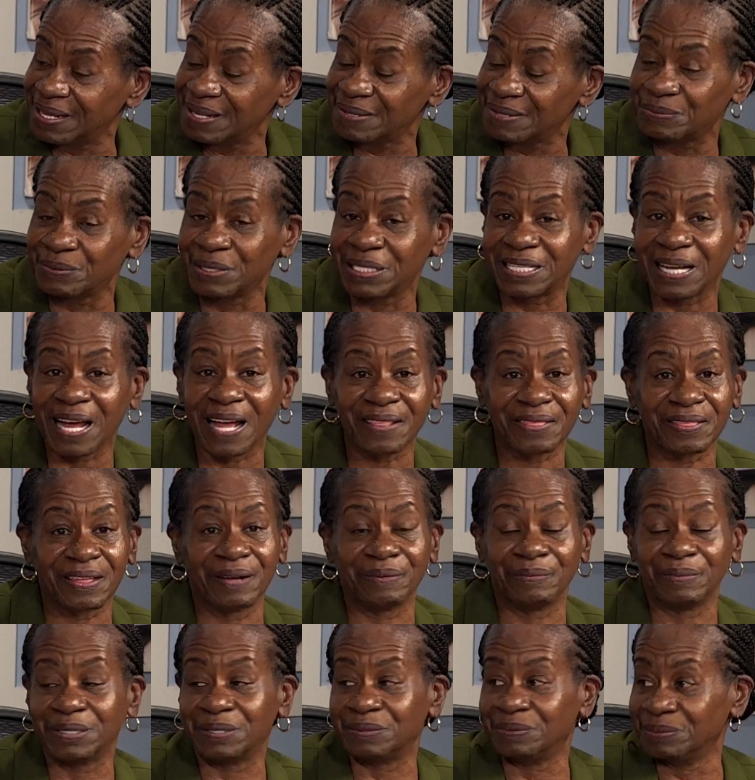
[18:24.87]
which I thought
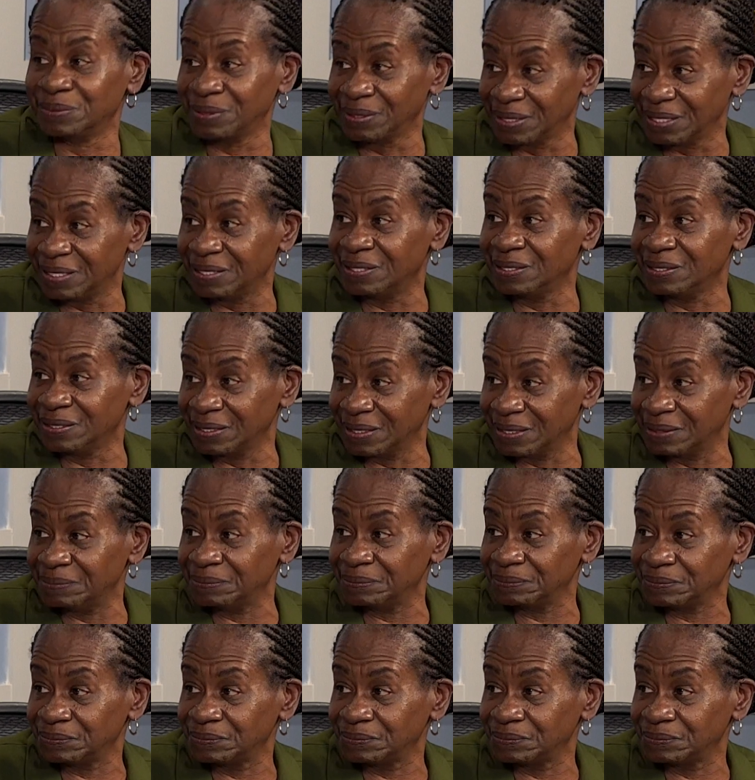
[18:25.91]
was really good.